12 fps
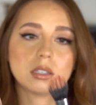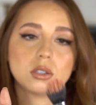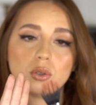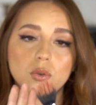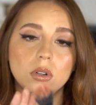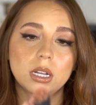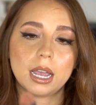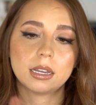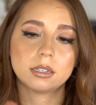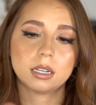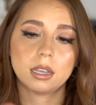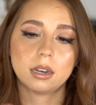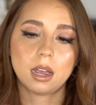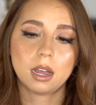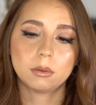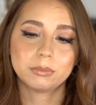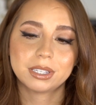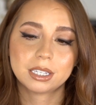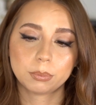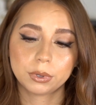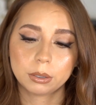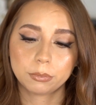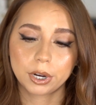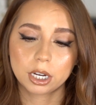a dual-ended
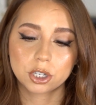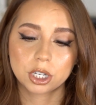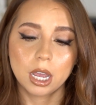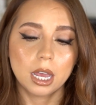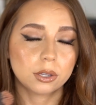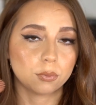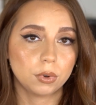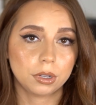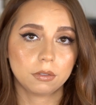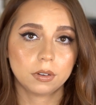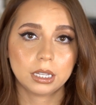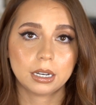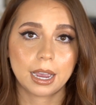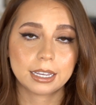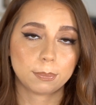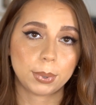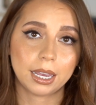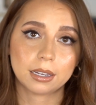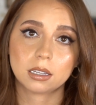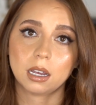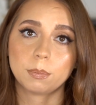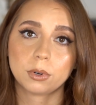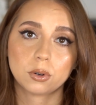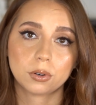stippling brush. Really, really nice. Picks
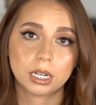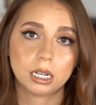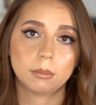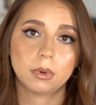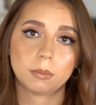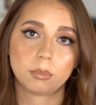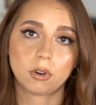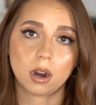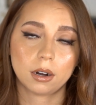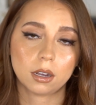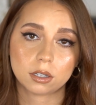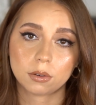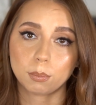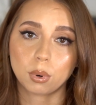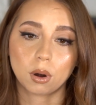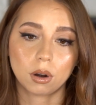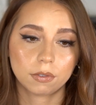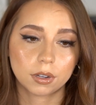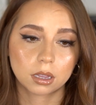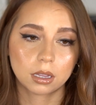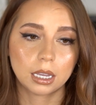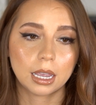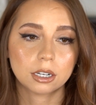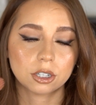up cream product
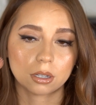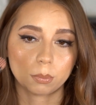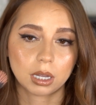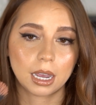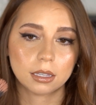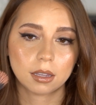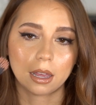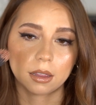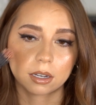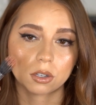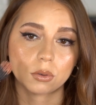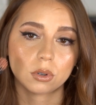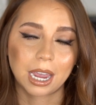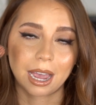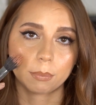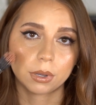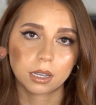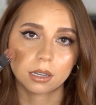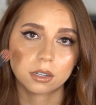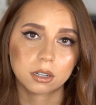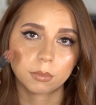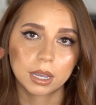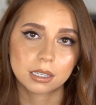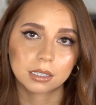perfectly and just applies it. I like to tap it into
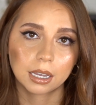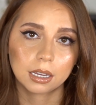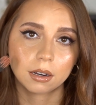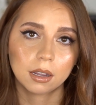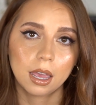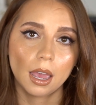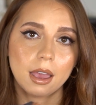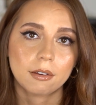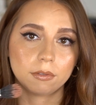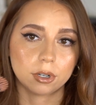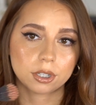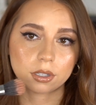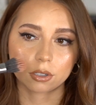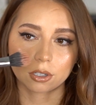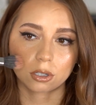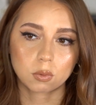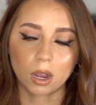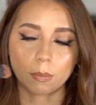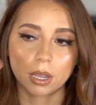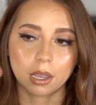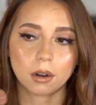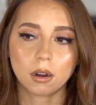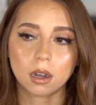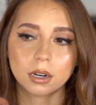my skin versus just swiping
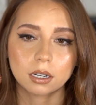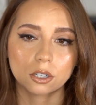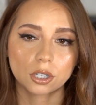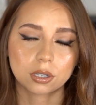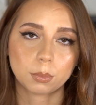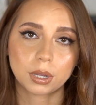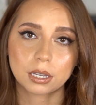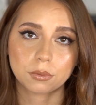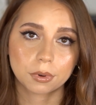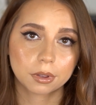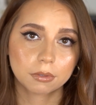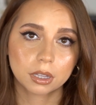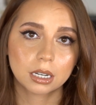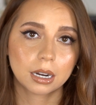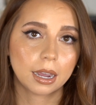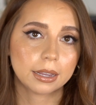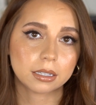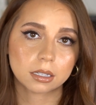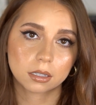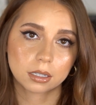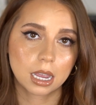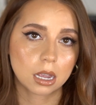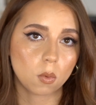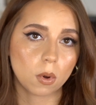it on, and it just applies really, really nice. Doesn't
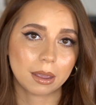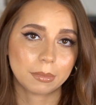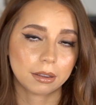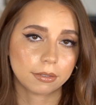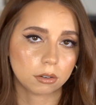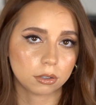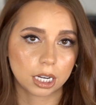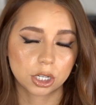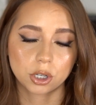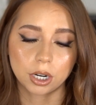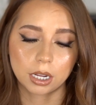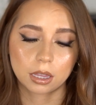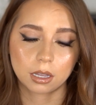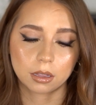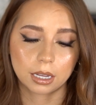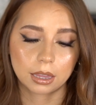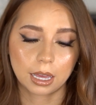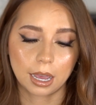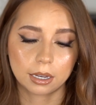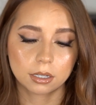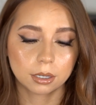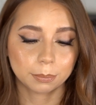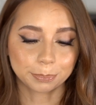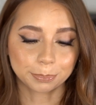take away my foundation or anything like that.